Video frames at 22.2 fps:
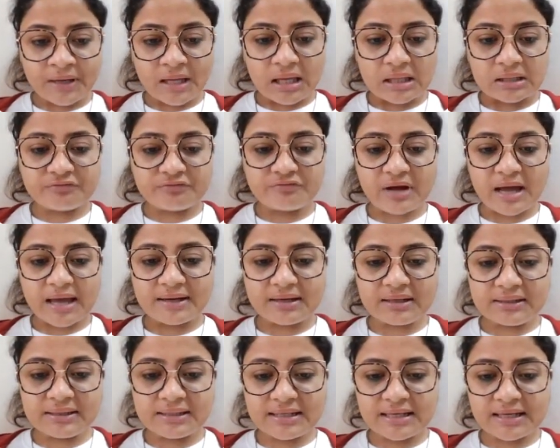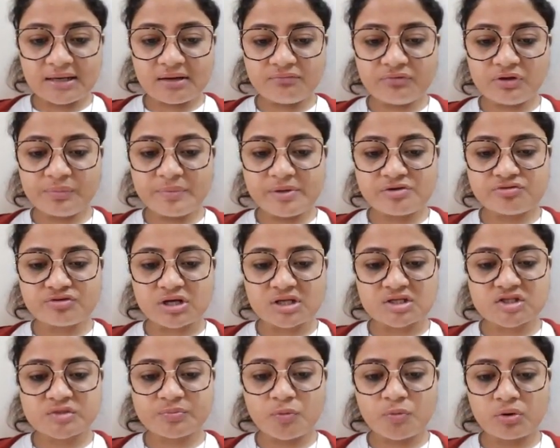The viral DNA will be
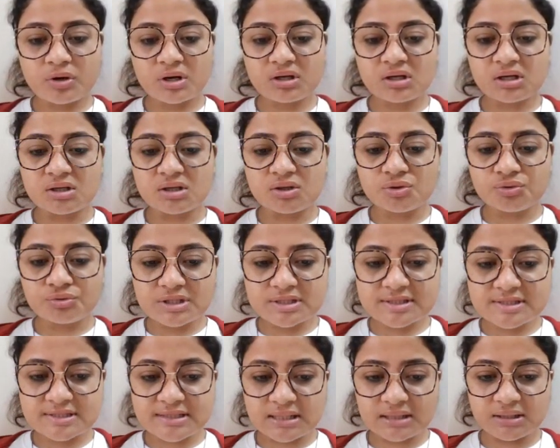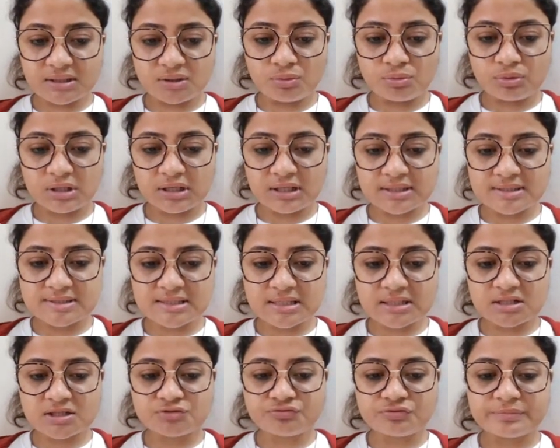transported into the cell nucleus
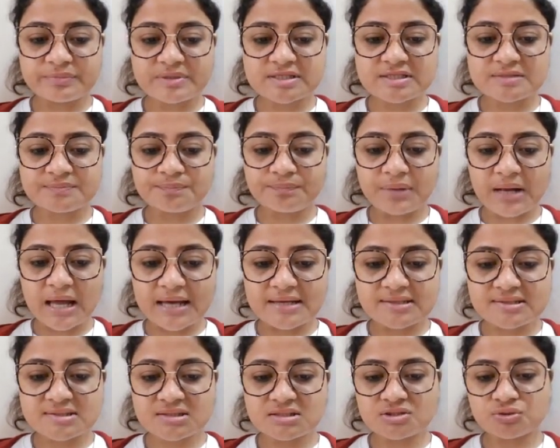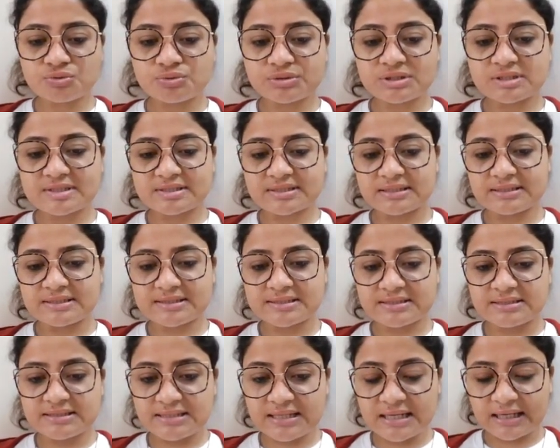and it will be spliced into the cell's
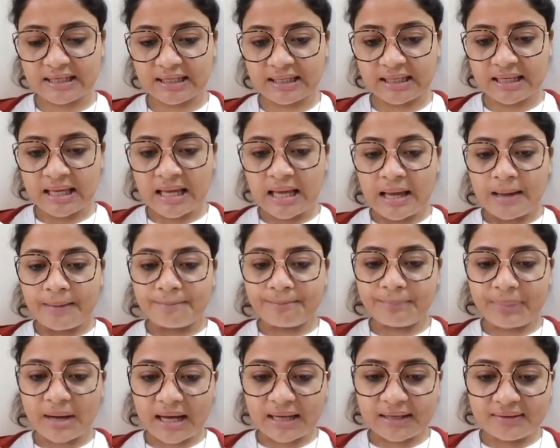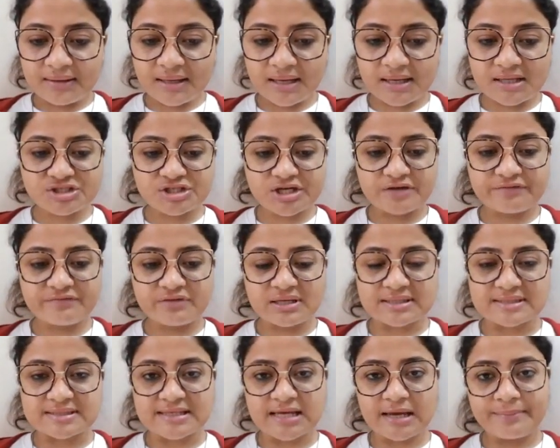DNA by the HIV
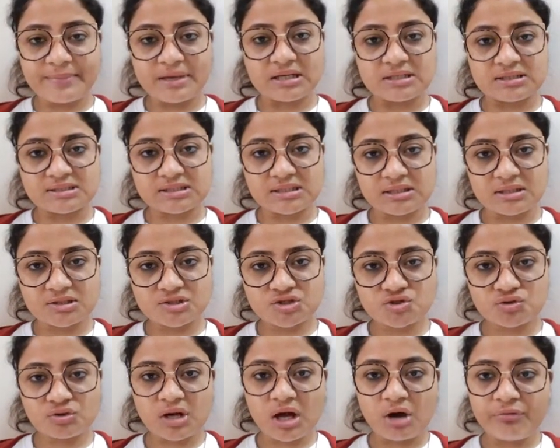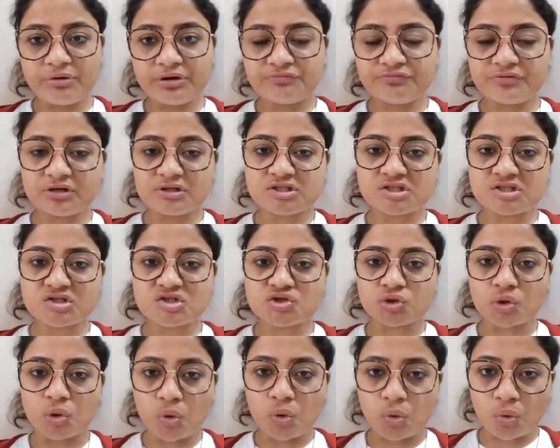enzyme integrase. So now it will just
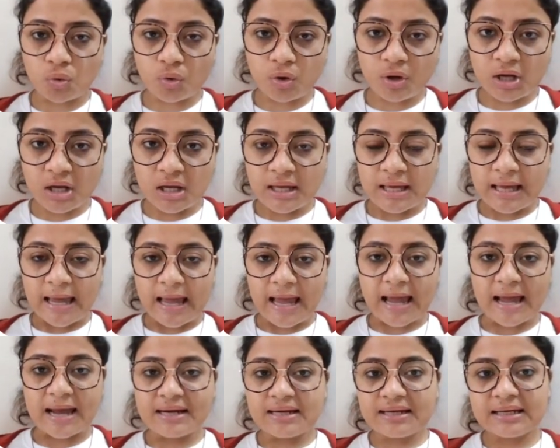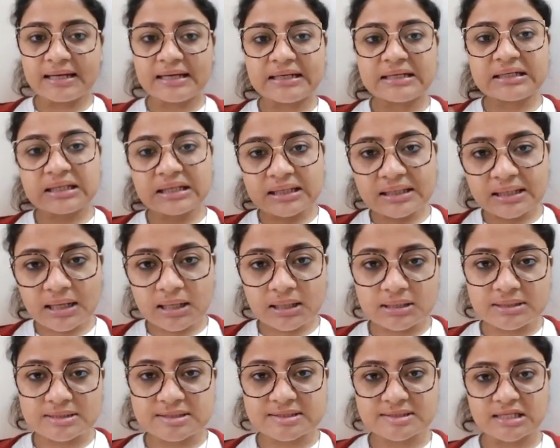go and integrate
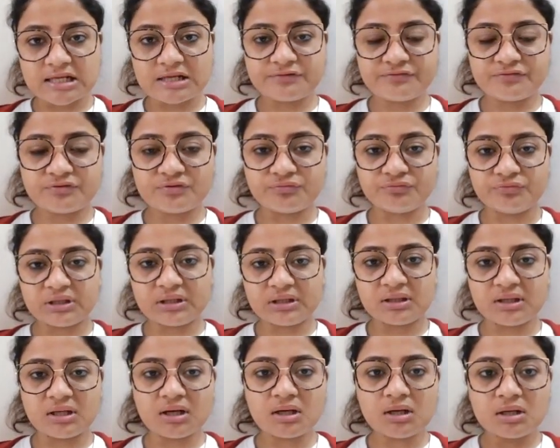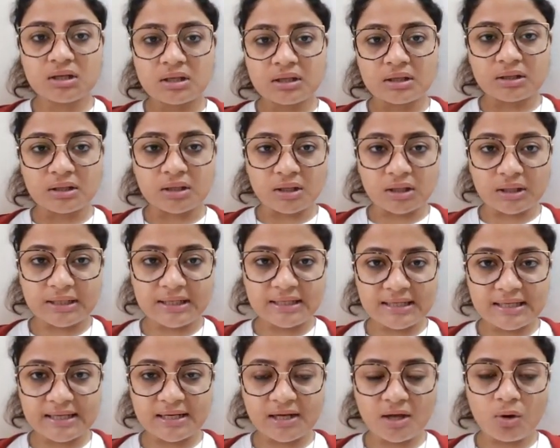itself with the
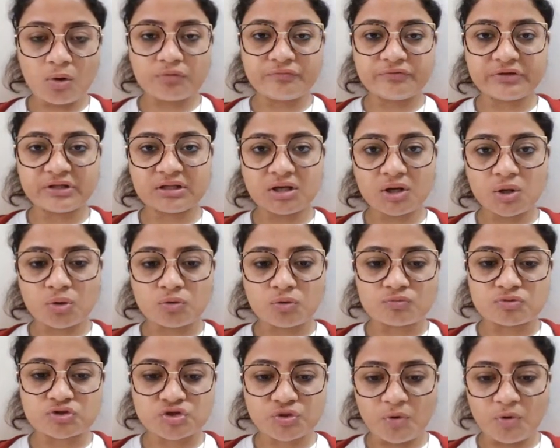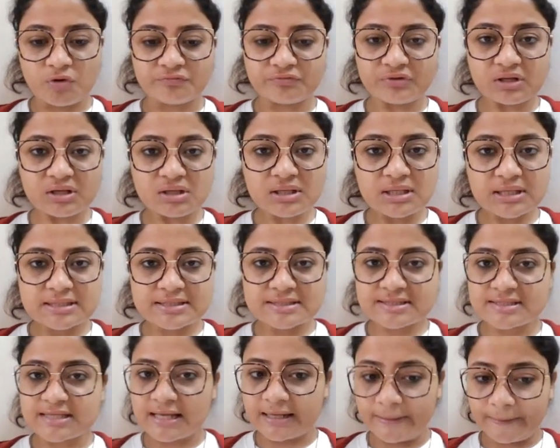DNA or with the chromosome of the
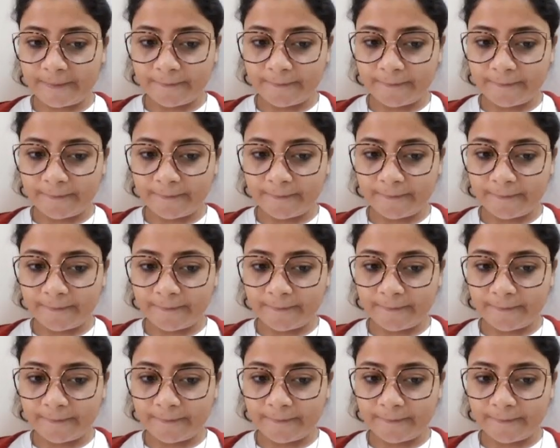cell.